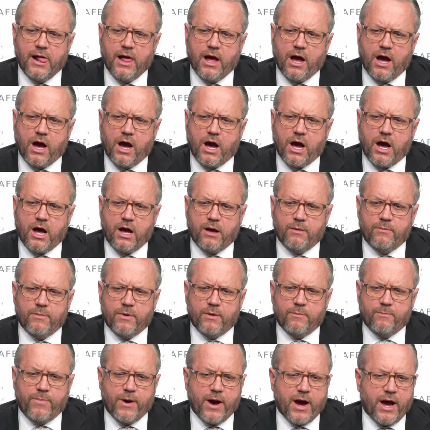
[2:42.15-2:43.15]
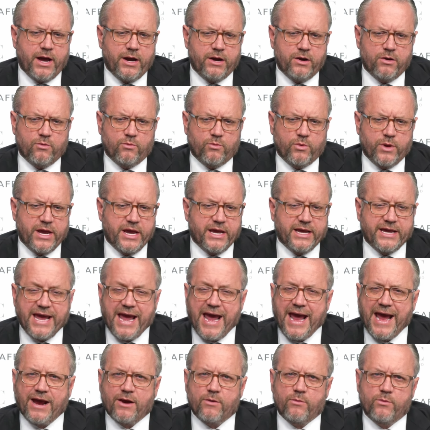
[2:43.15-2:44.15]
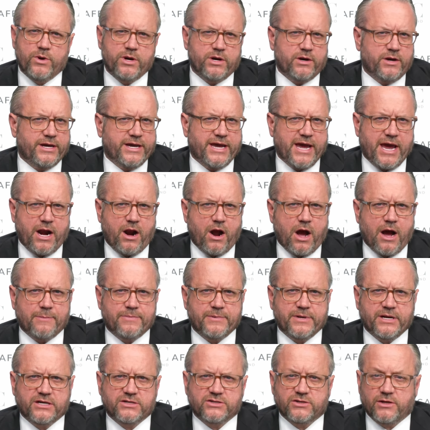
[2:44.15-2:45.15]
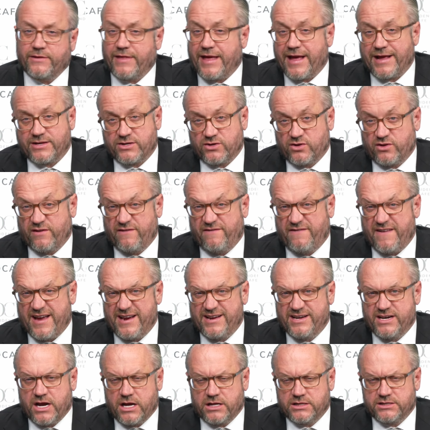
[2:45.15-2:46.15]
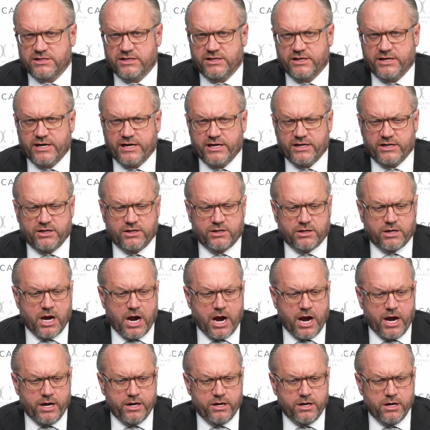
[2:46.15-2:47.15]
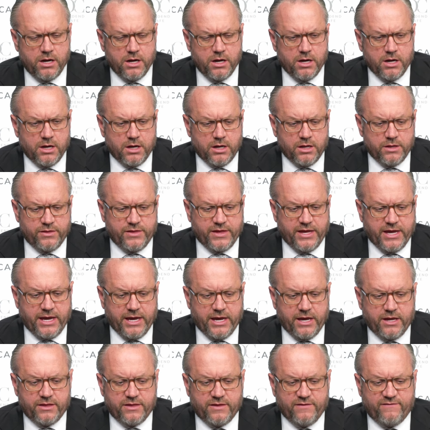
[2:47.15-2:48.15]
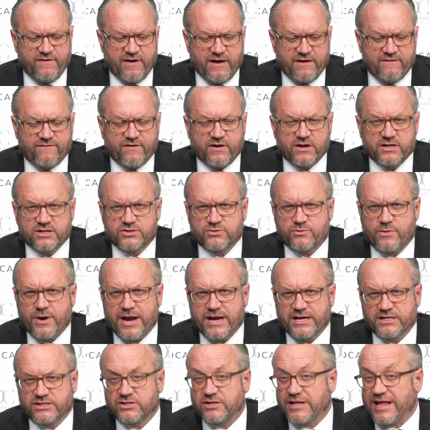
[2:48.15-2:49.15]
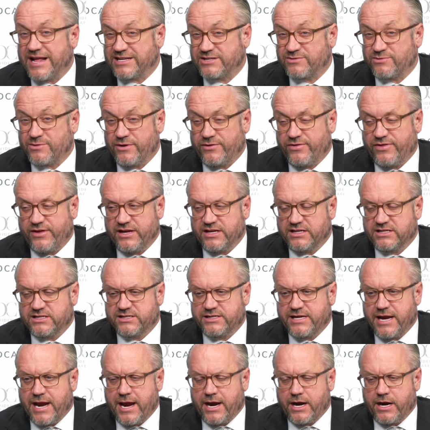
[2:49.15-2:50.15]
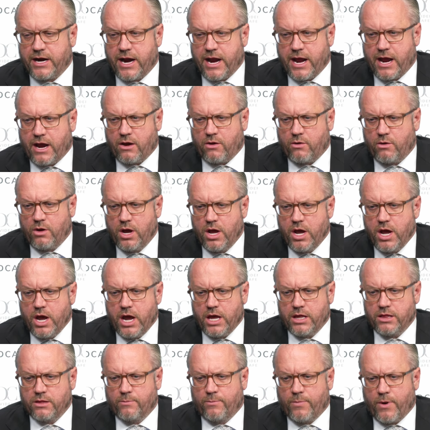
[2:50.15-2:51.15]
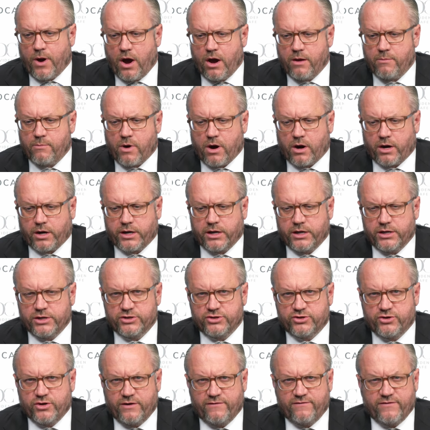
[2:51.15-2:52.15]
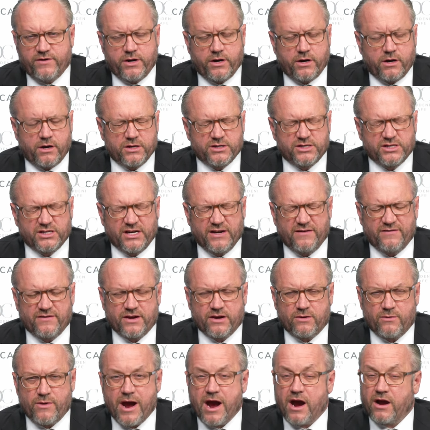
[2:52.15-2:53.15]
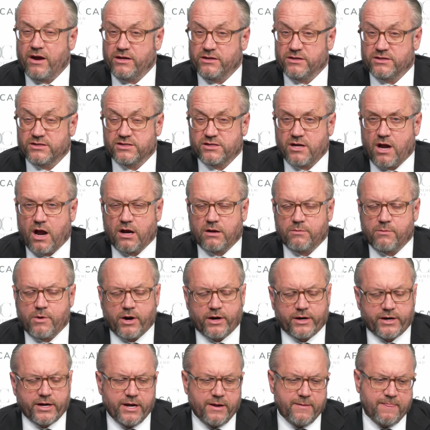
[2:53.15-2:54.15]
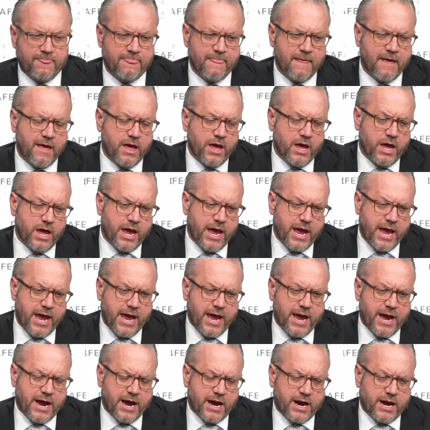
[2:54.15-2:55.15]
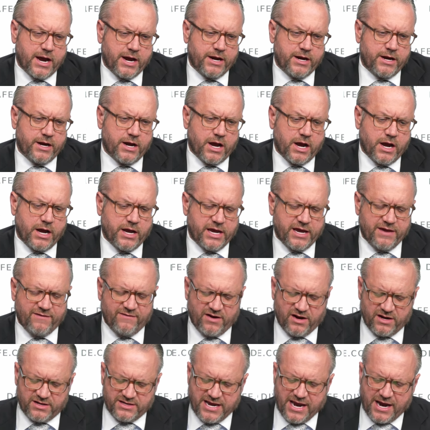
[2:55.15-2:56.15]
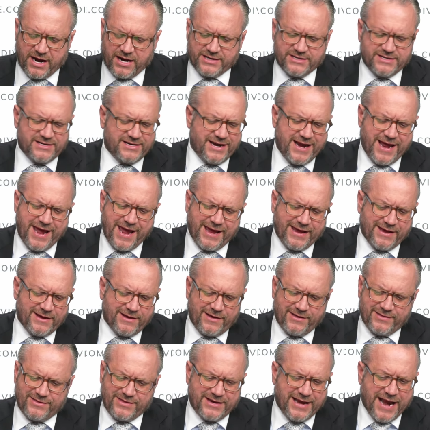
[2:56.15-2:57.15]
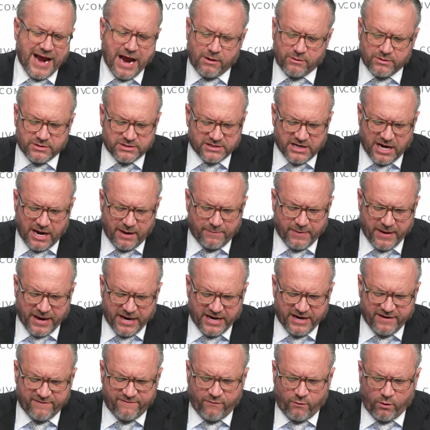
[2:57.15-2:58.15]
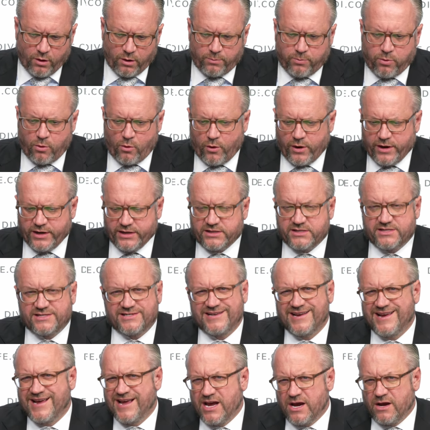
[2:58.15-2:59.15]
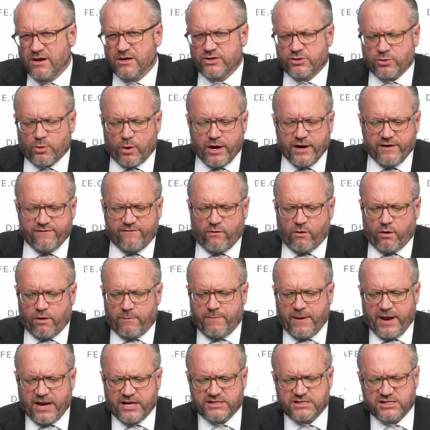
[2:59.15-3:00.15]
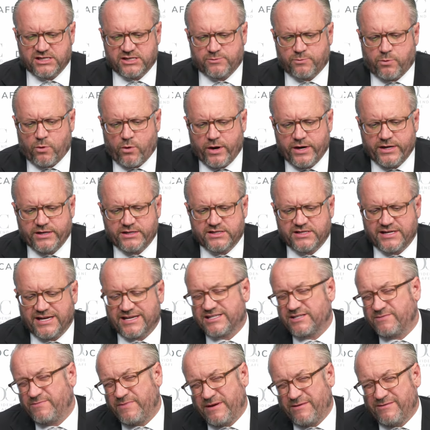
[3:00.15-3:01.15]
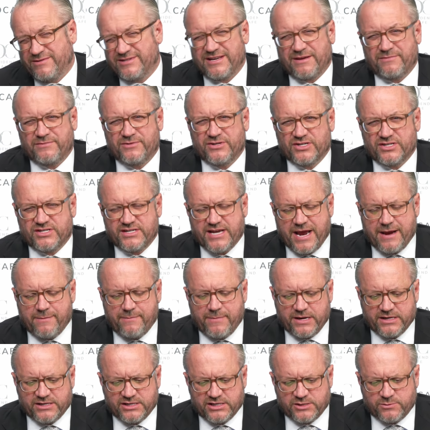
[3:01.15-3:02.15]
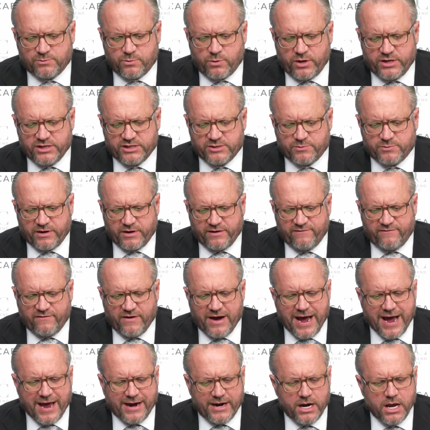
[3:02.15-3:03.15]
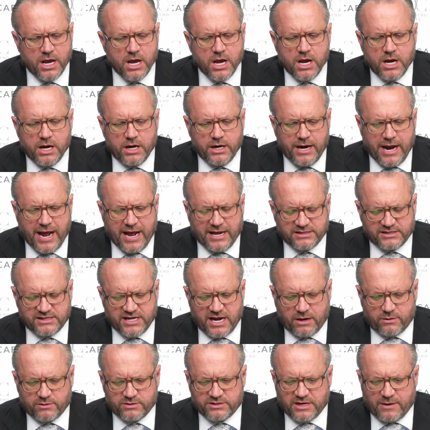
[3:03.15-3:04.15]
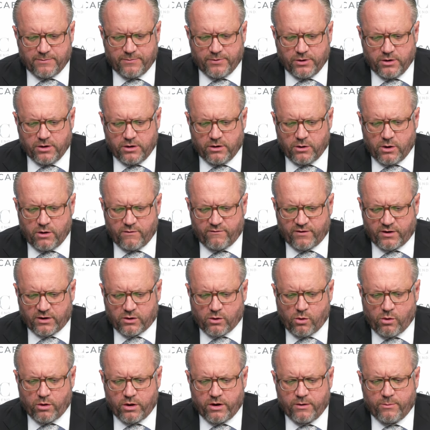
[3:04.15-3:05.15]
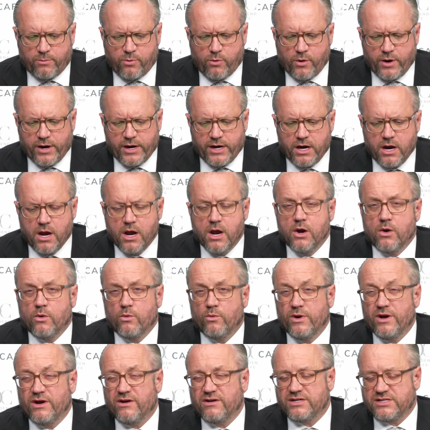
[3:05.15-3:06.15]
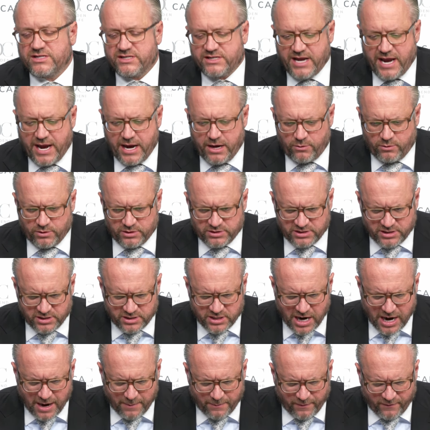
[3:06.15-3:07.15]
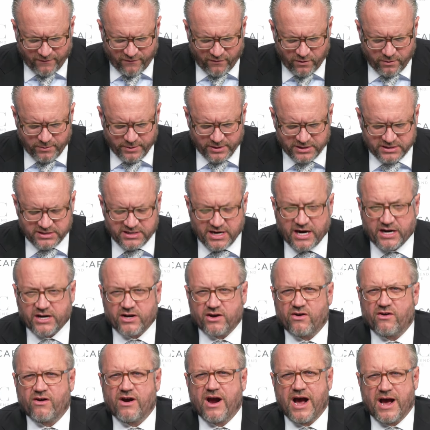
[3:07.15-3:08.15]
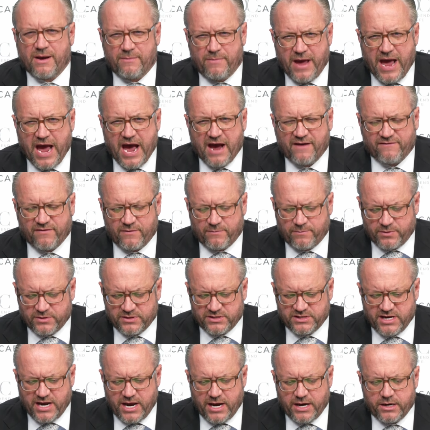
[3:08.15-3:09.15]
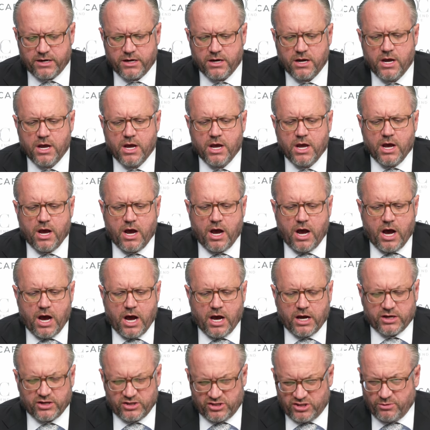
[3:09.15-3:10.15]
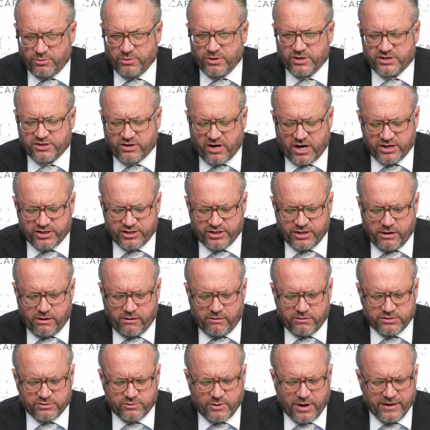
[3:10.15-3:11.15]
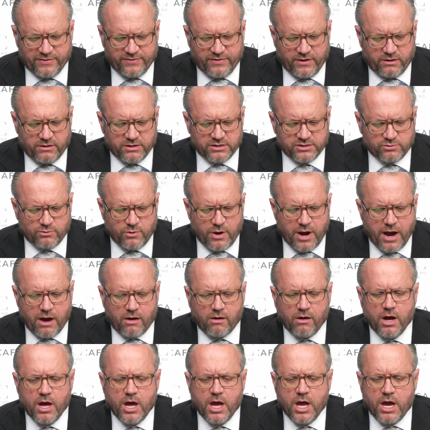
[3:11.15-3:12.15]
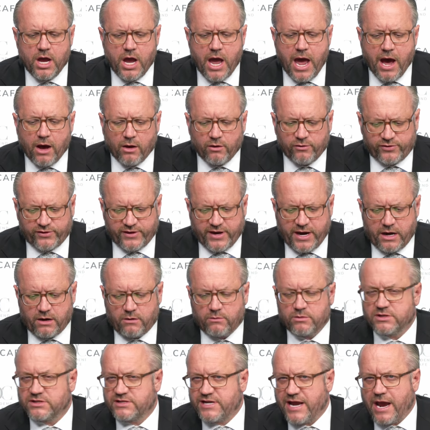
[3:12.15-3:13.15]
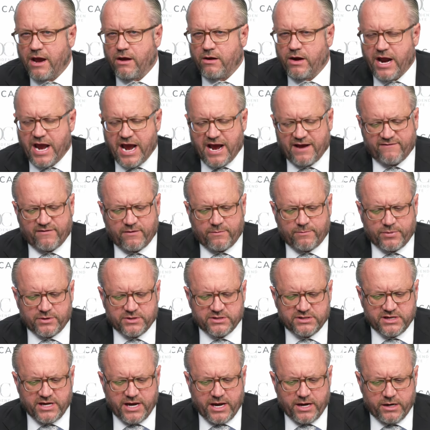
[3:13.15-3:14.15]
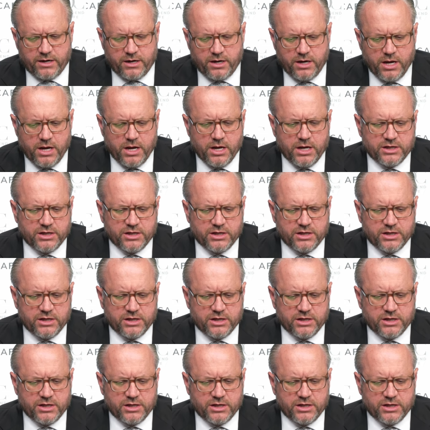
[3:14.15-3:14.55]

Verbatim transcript: Um, but we can't really get optics on that till the Fed does indeed cut the, the Fed funds rate. So that's where things stand now. And the bond market has driven a significant rally in the stock market. And uh, even a day like today, the Dow was up 84 points. 24 basis points. The S&P was up just 10 basis points, flat. Nasdaq was up a little over a quarter a point. Real estate was the top performing sector, up half a percent. Uh, consumer discretionary was right there as well. Healthcare was down half a percent.